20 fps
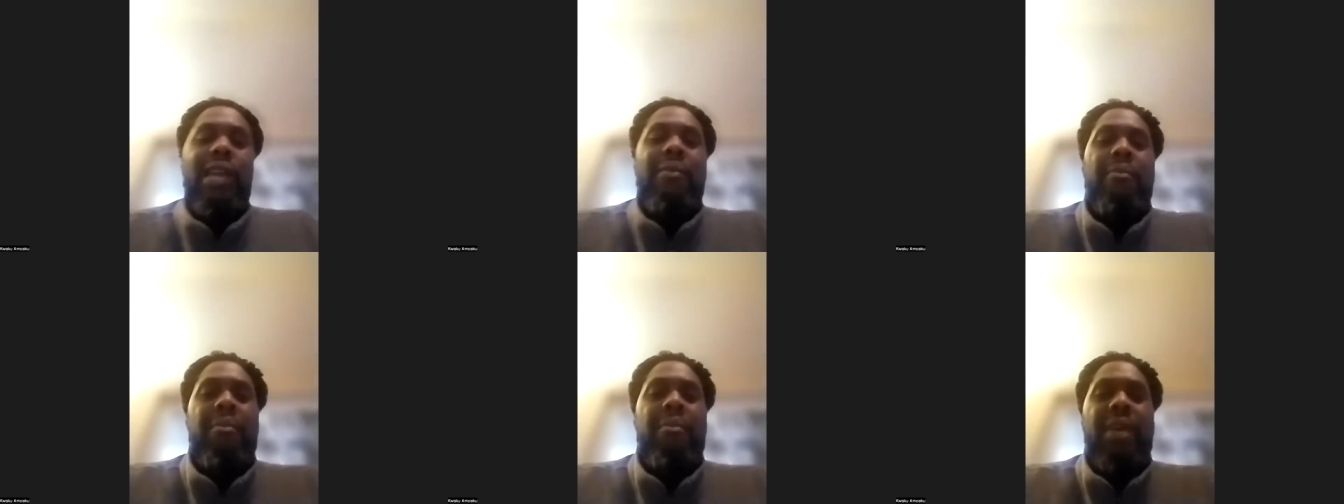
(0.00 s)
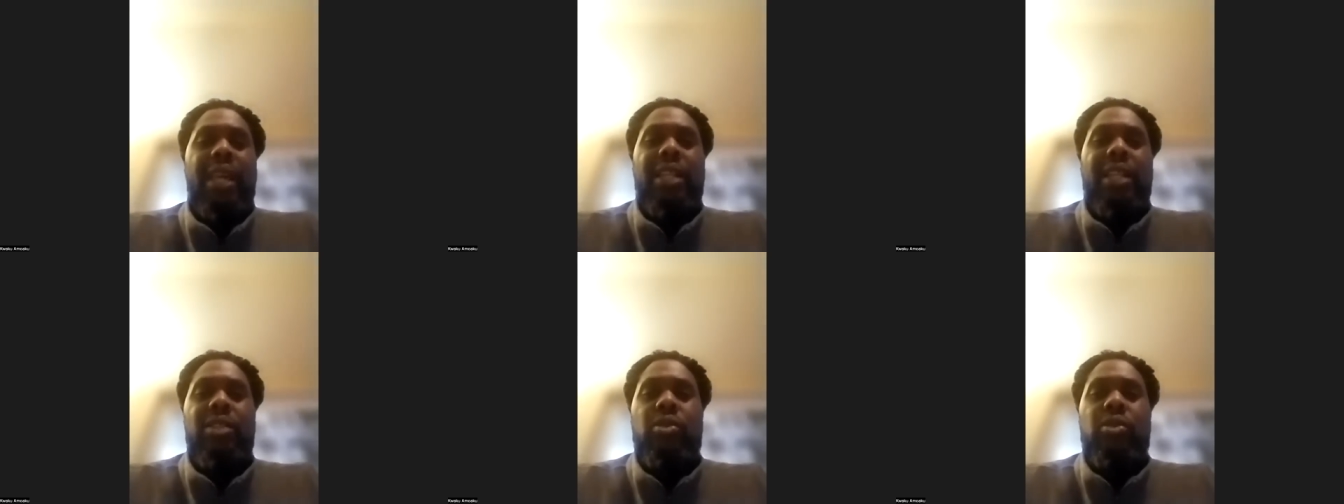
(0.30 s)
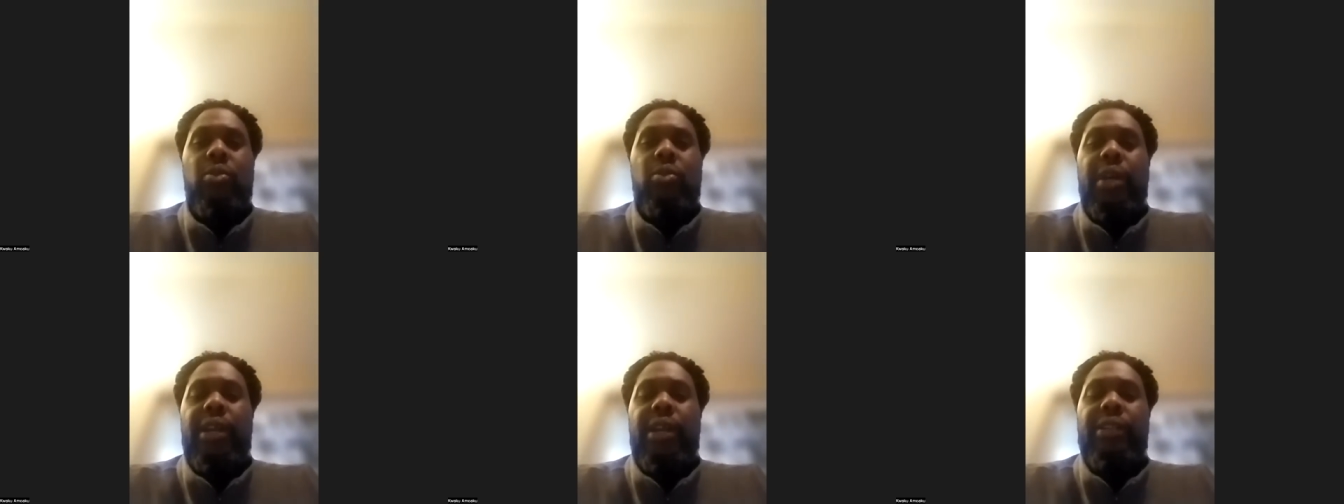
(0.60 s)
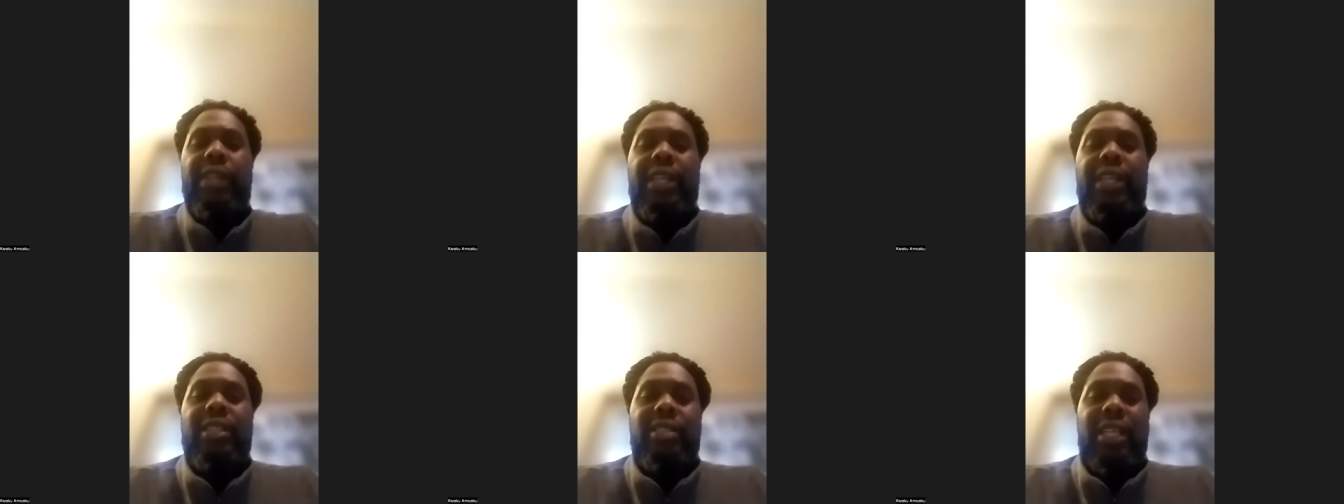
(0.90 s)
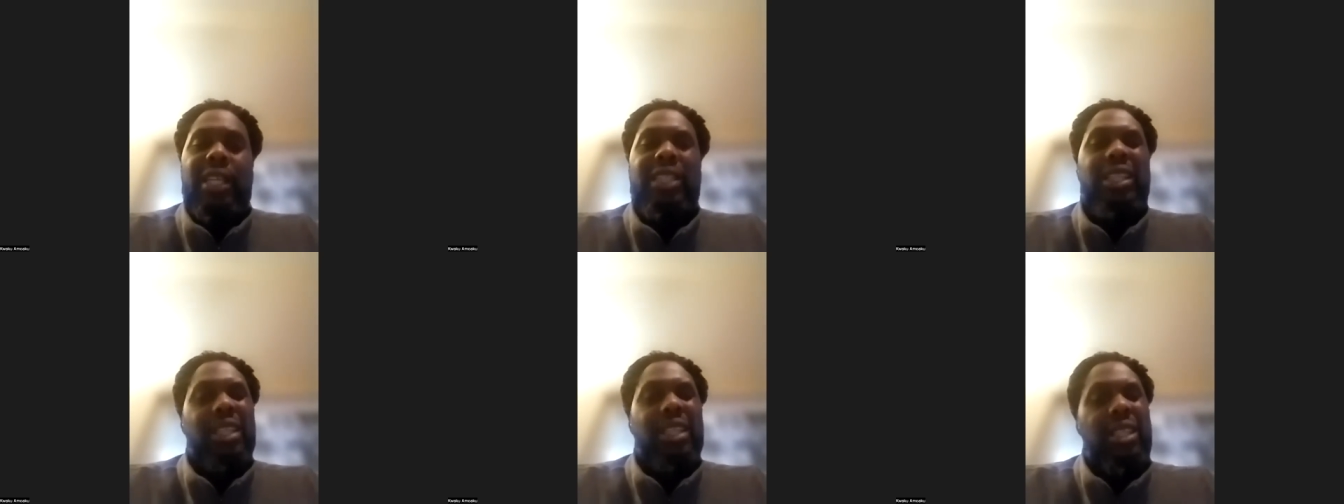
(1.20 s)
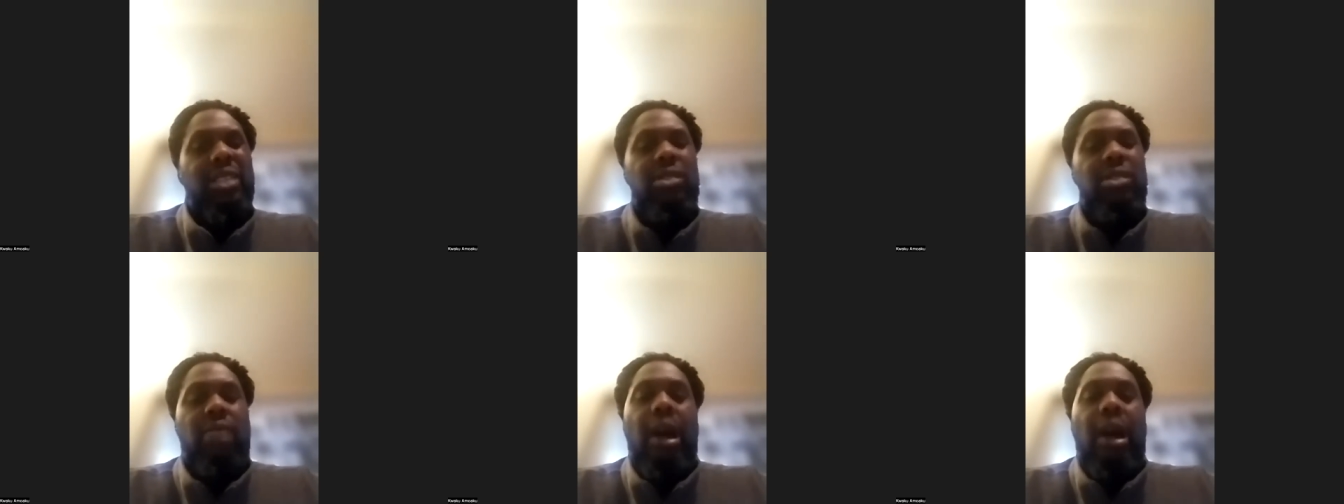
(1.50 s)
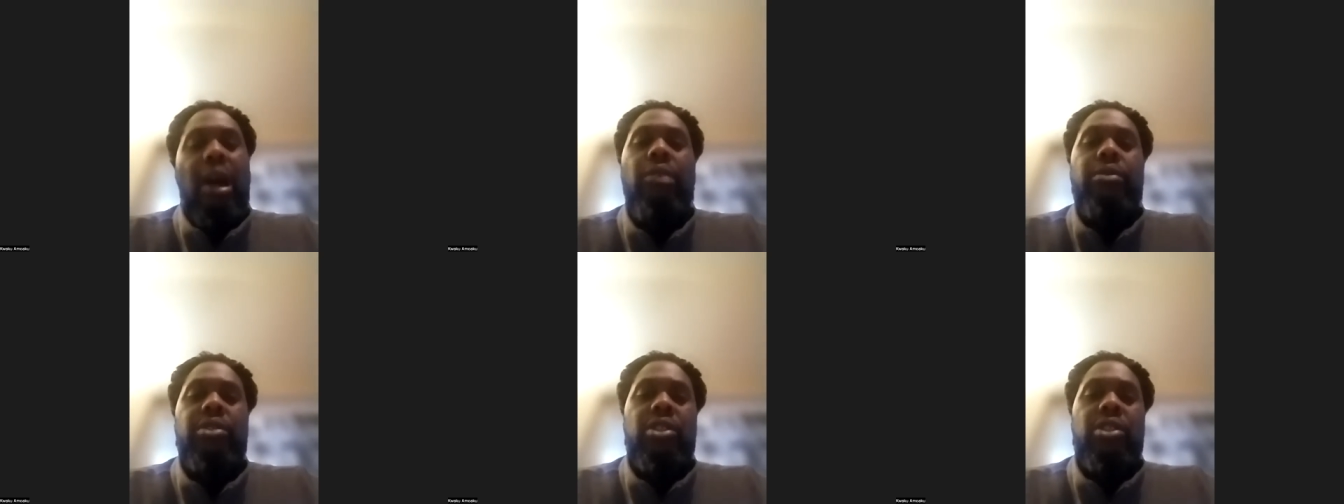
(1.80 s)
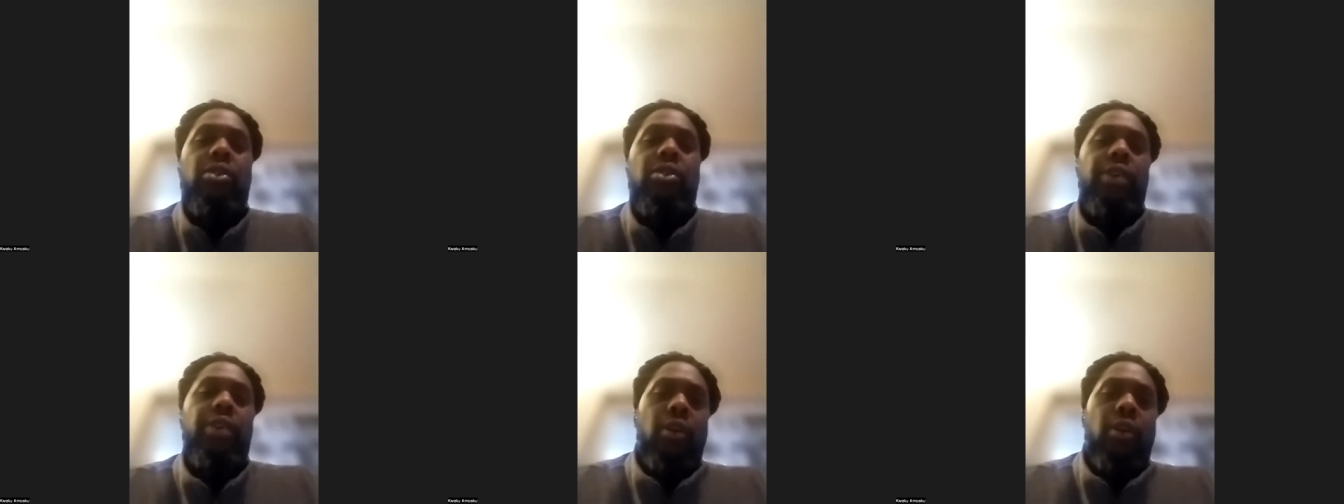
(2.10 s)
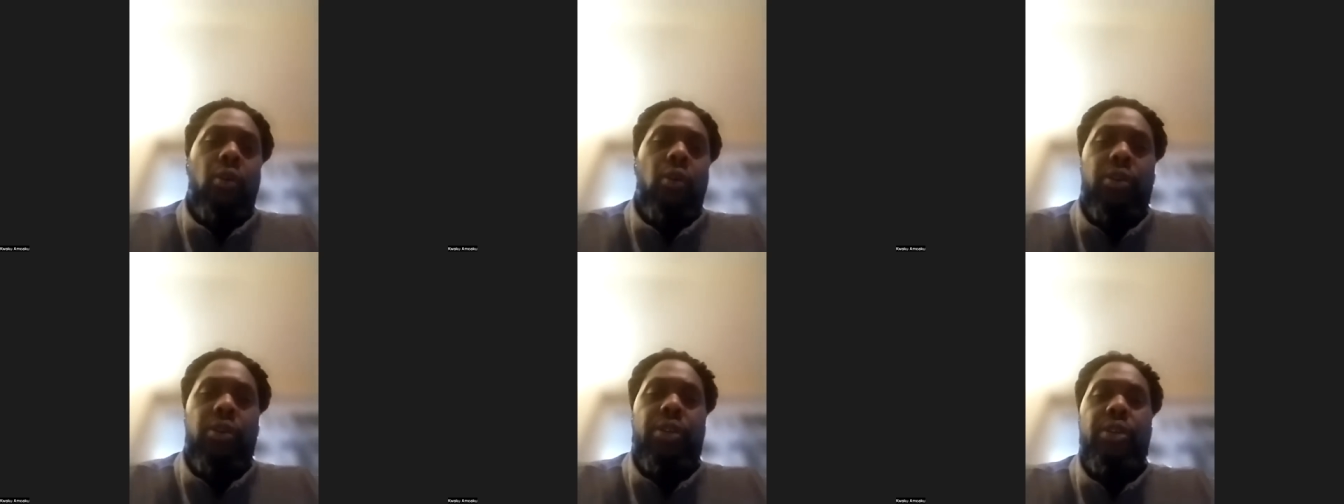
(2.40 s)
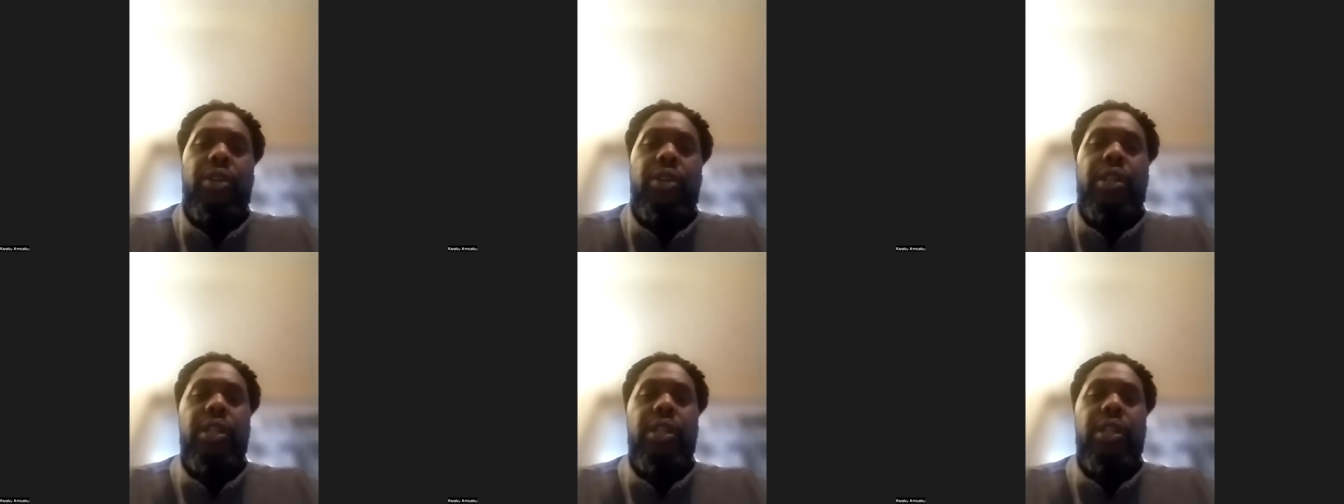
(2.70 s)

of made it to where they can take the easy route, just go get older.